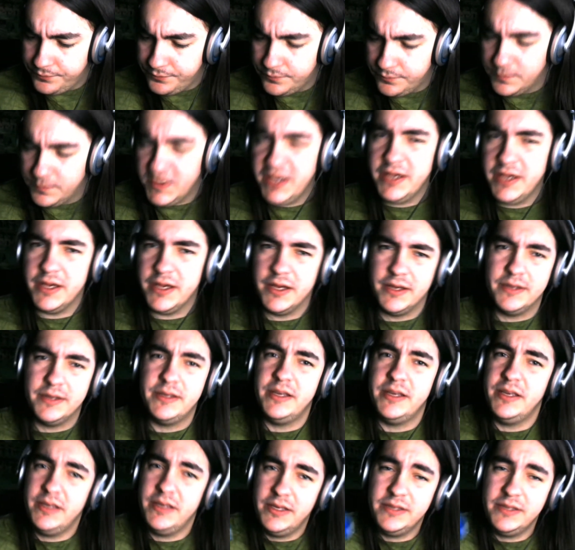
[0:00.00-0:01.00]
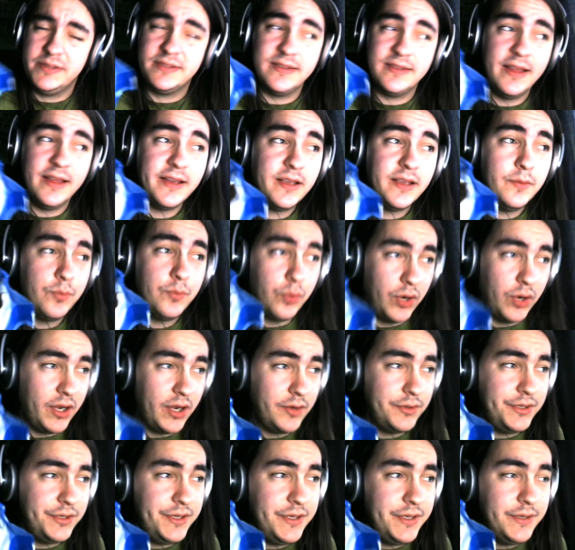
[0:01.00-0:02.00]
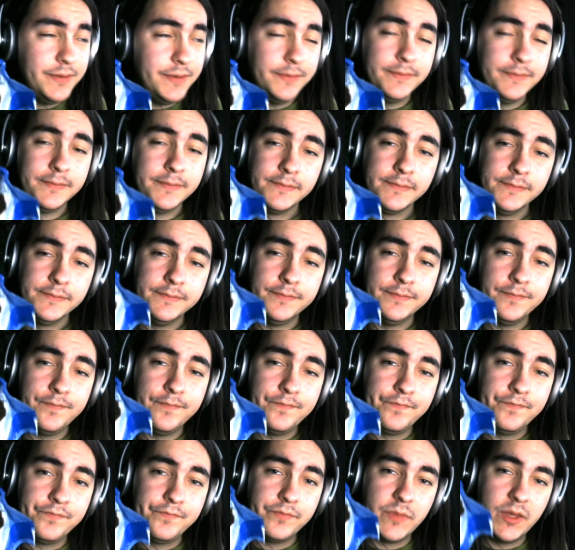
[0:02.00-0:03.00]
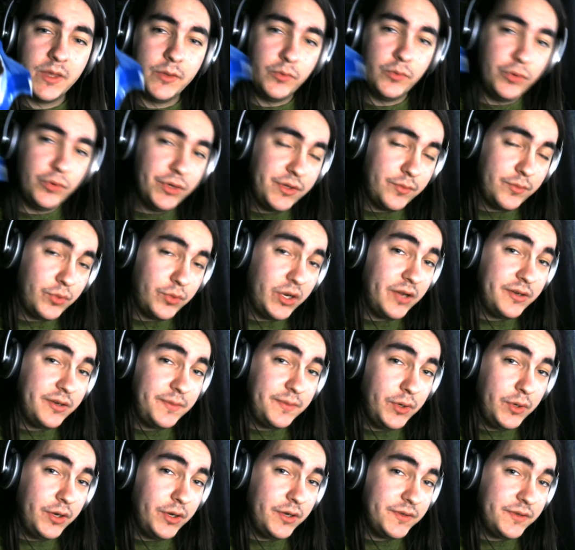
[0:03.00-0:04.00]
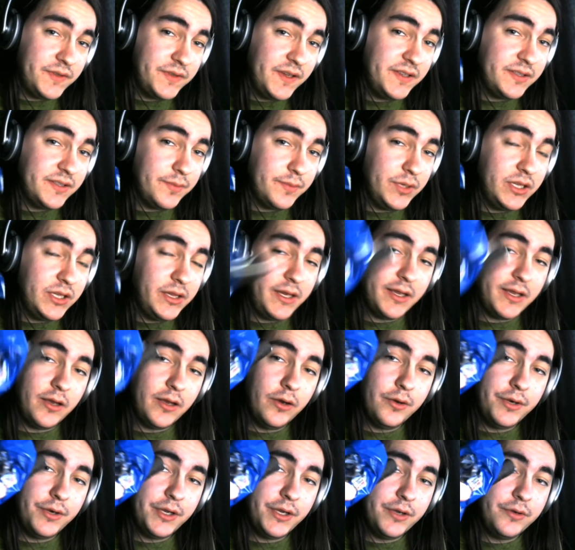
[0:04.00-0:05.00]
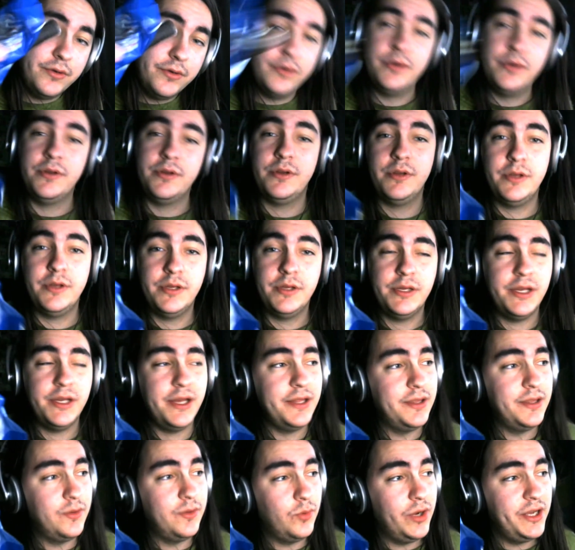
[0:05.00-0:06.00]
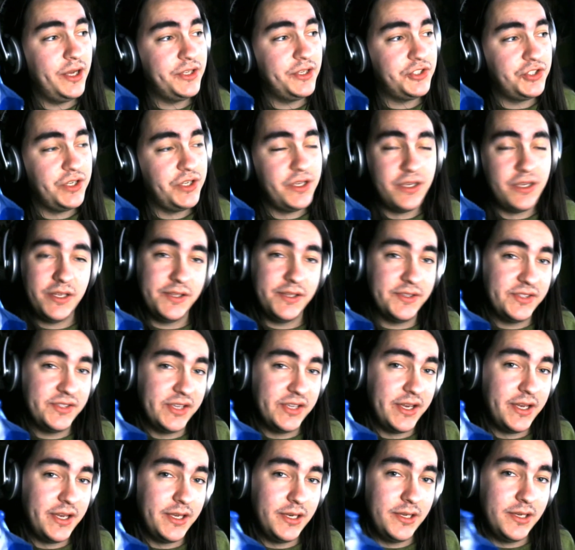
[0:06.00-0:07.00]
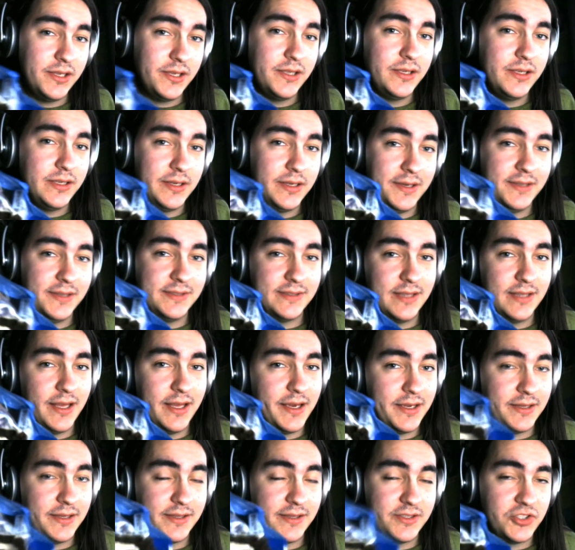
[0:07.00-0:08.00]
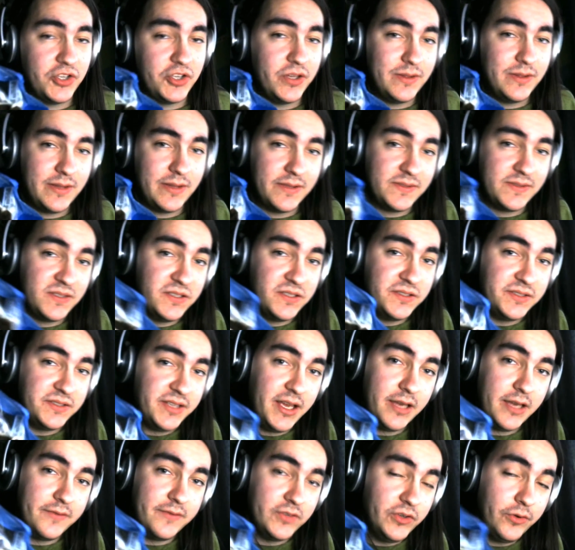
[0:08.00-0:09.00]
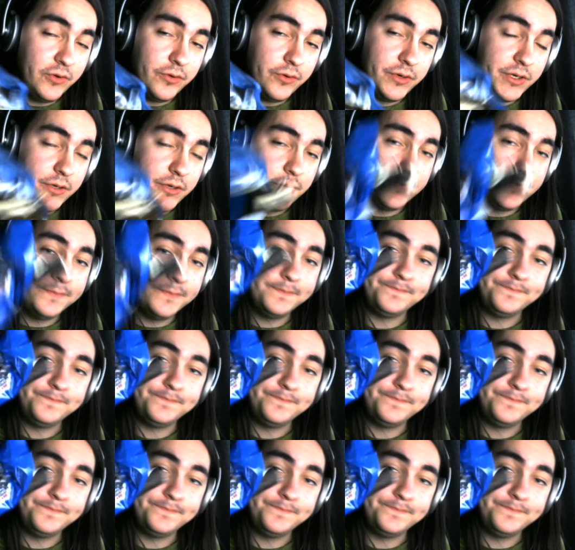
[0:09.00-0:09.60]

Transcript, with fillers: Yeah, it's like a brownie, where the brownie part tastes a bit like an Oreo, and the white shit inside is like the shit that's inside of an Oreo